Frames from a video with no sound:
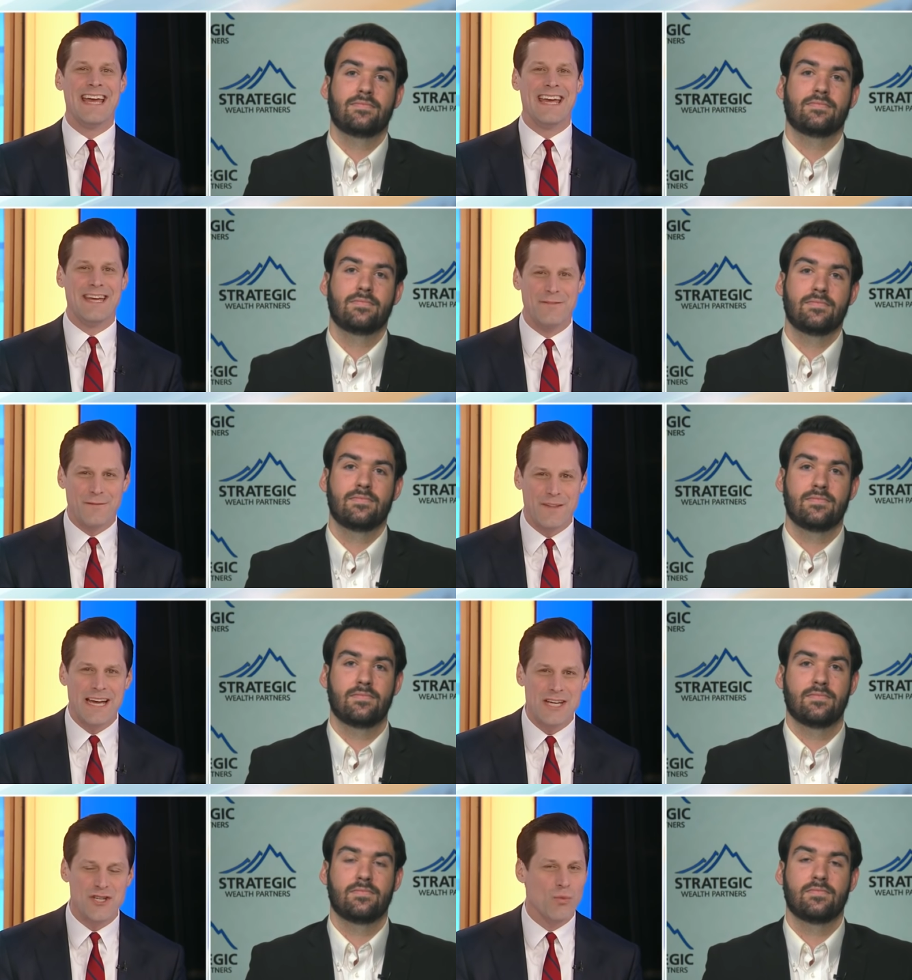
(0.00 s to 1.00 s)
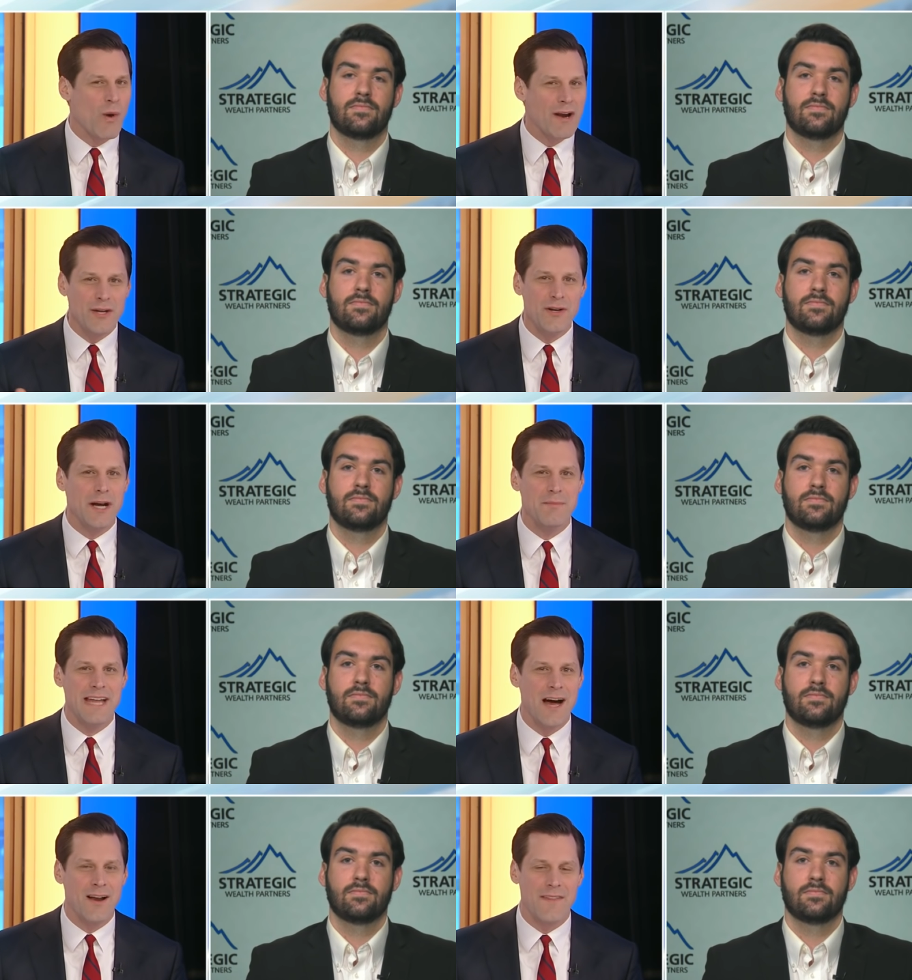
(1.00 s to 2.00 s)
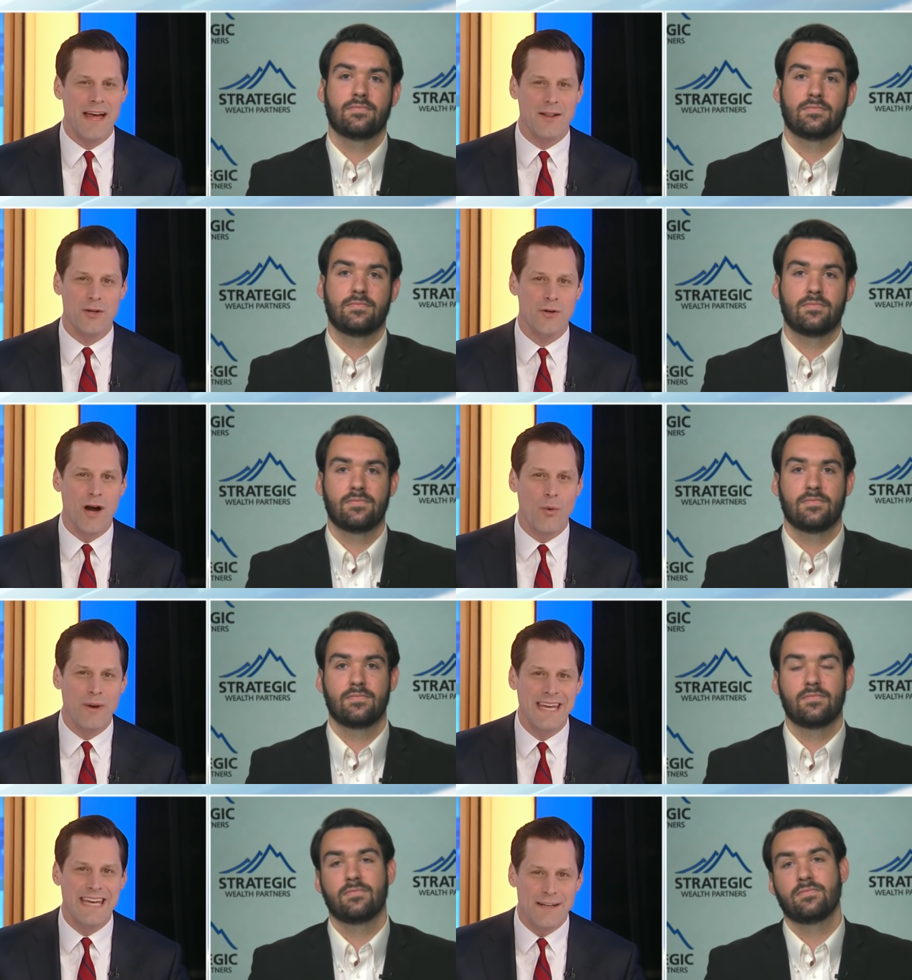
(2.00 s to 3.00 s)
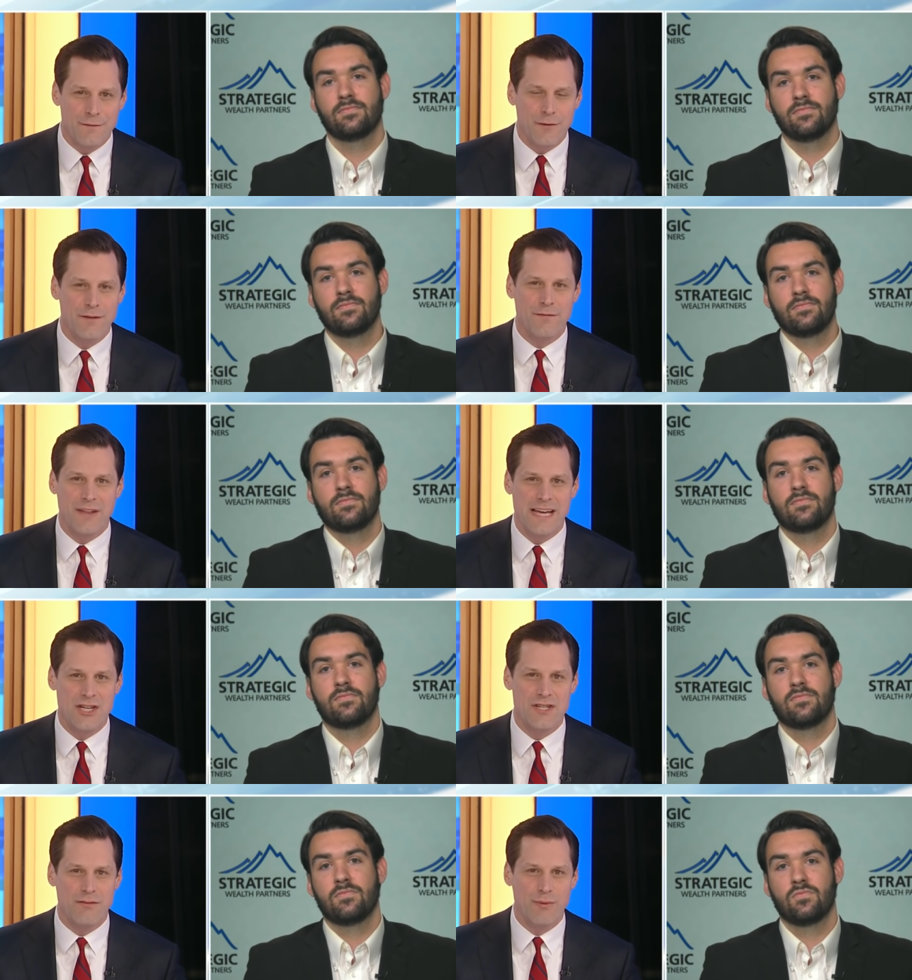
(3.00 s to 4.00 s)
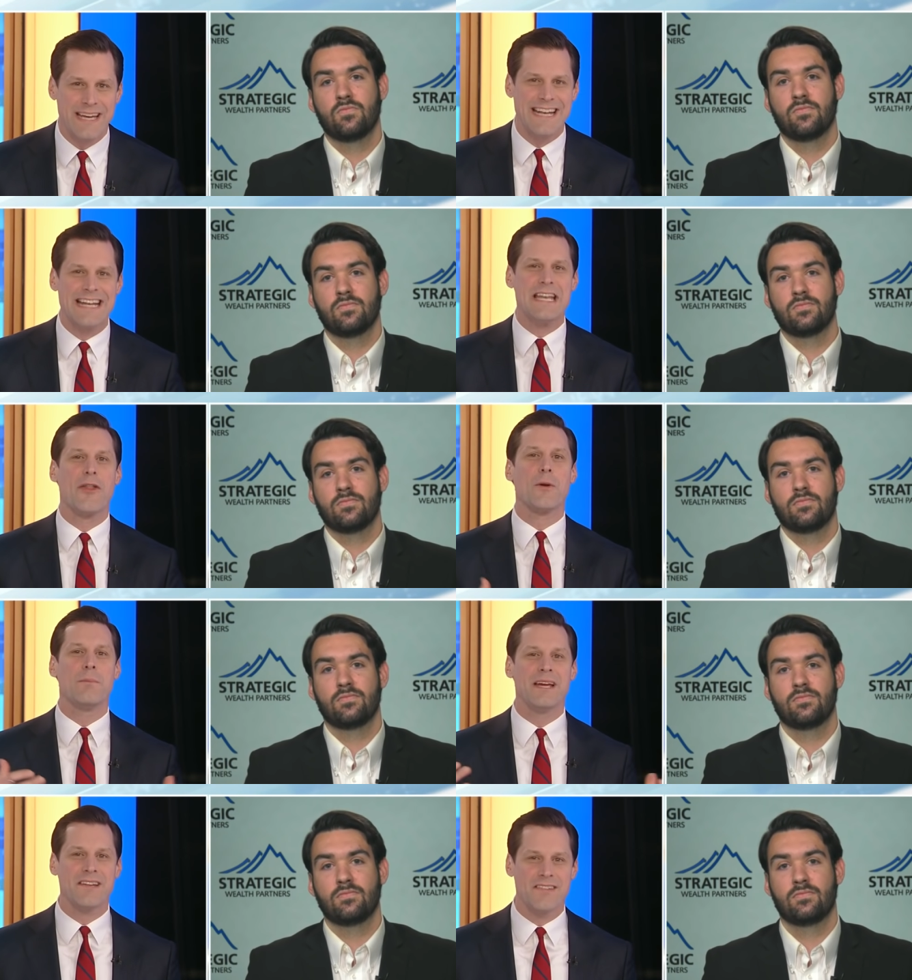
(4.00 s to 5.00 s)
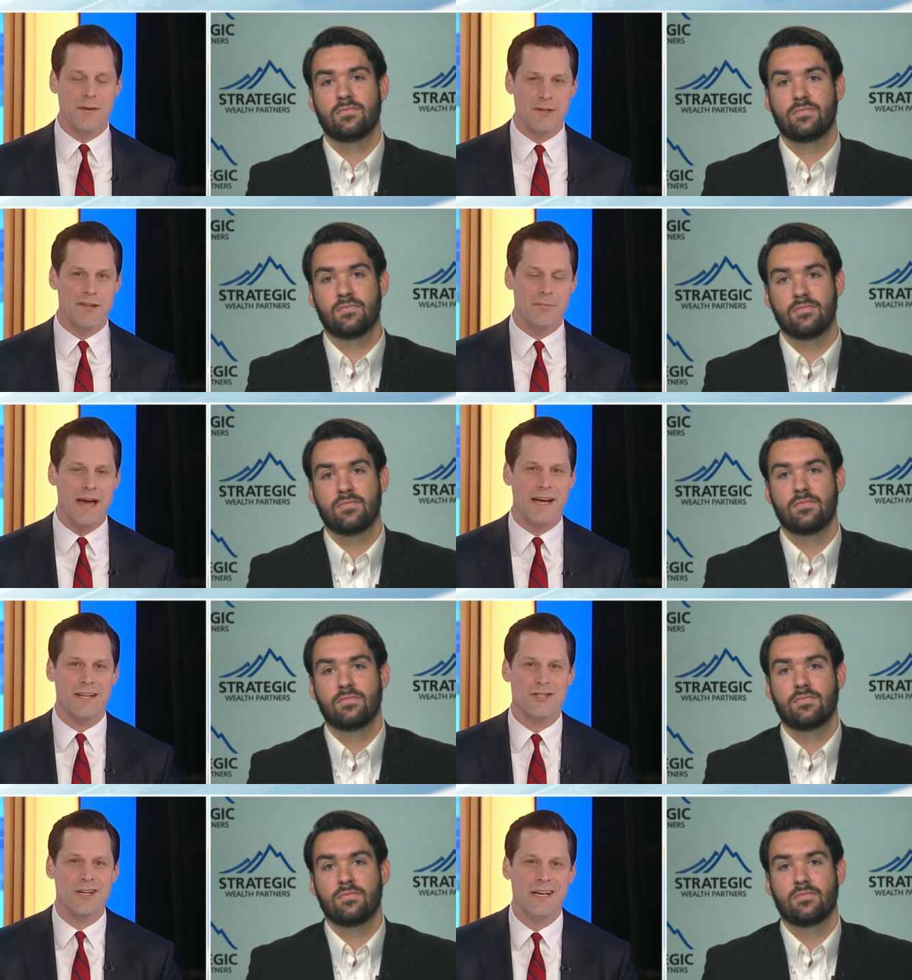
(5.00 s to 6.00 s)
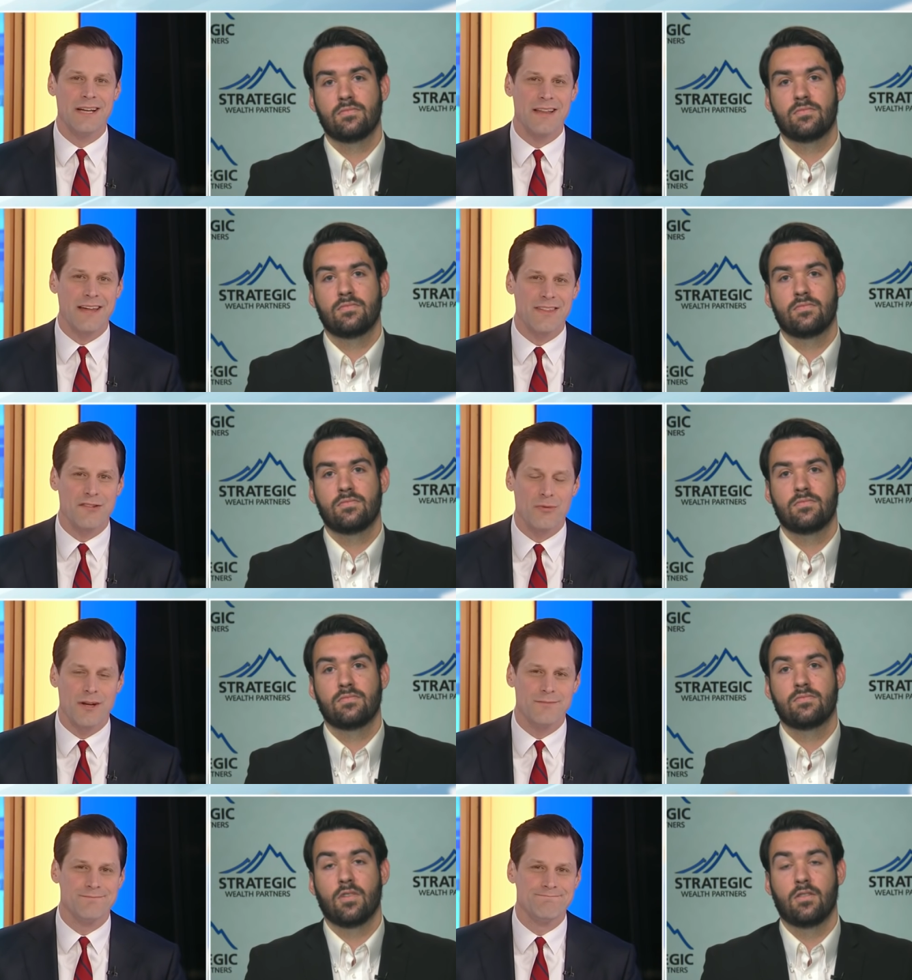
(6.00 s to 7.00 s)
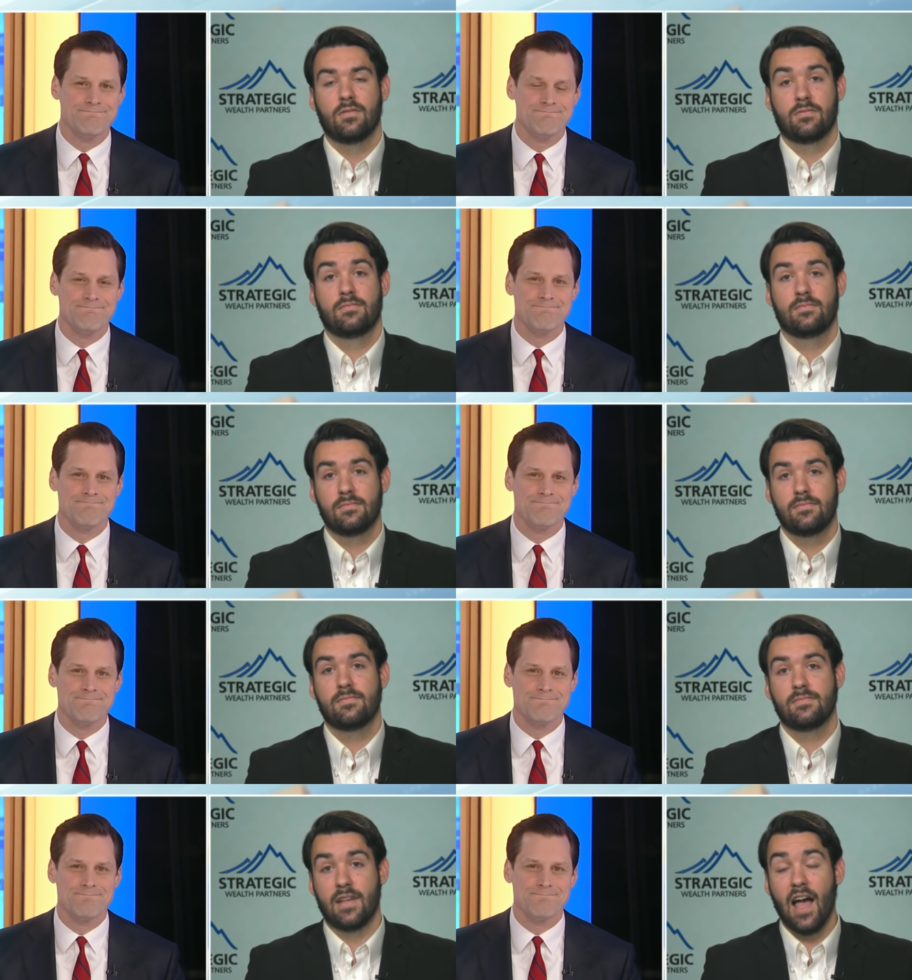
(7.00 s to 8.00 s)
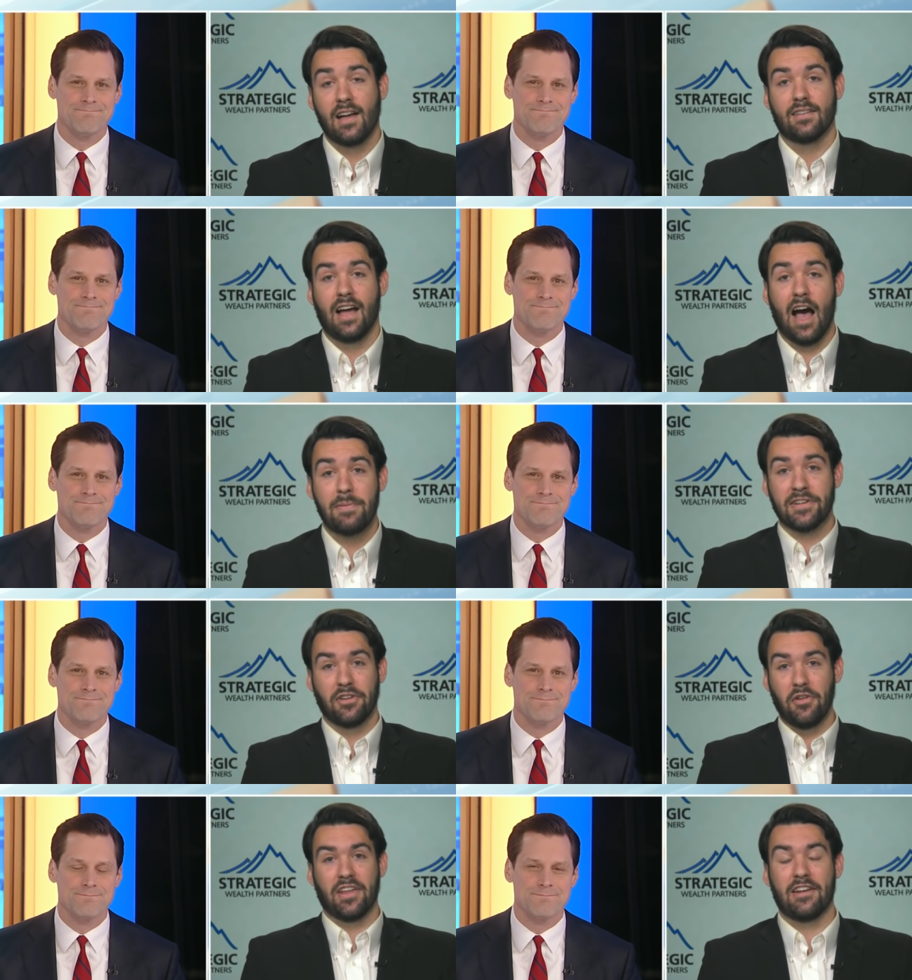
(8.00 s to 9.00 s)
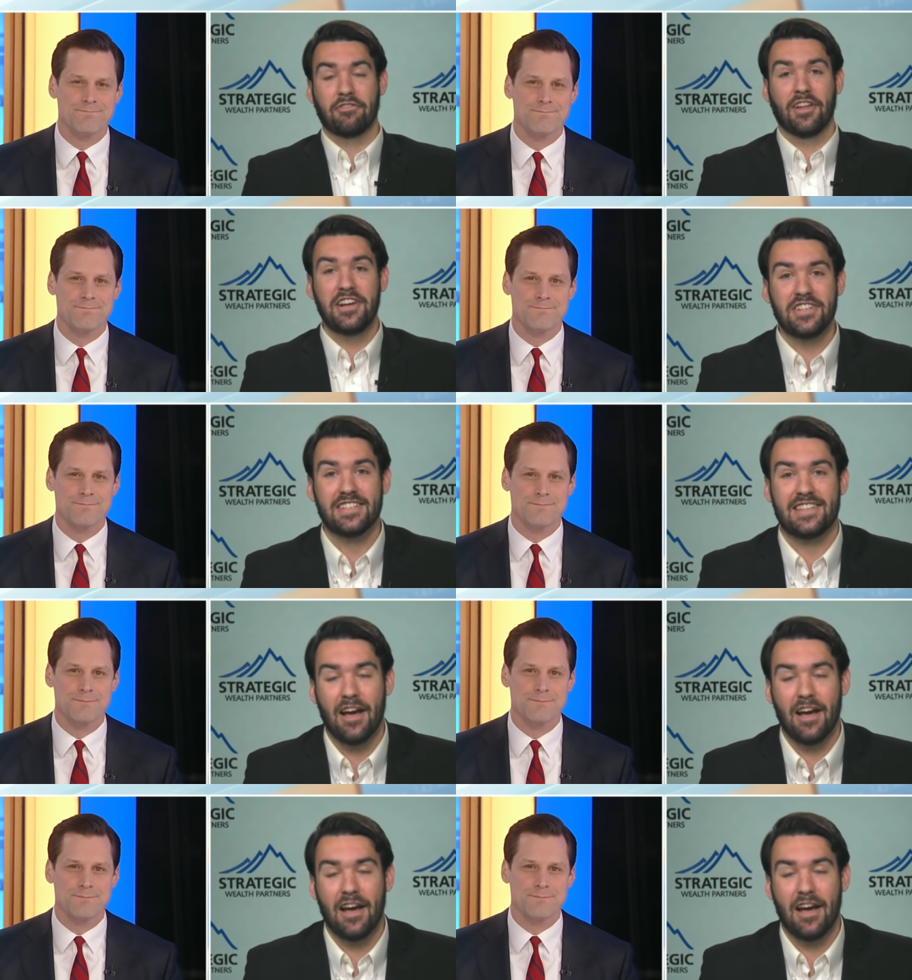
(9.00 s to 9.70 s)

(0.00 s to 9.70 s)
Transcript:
Speaker 1: inflation. Where do you come down on that, Luke? Are we in for inflation if we get another big stimulus package like this one? Yeah, absolutely. Inflation's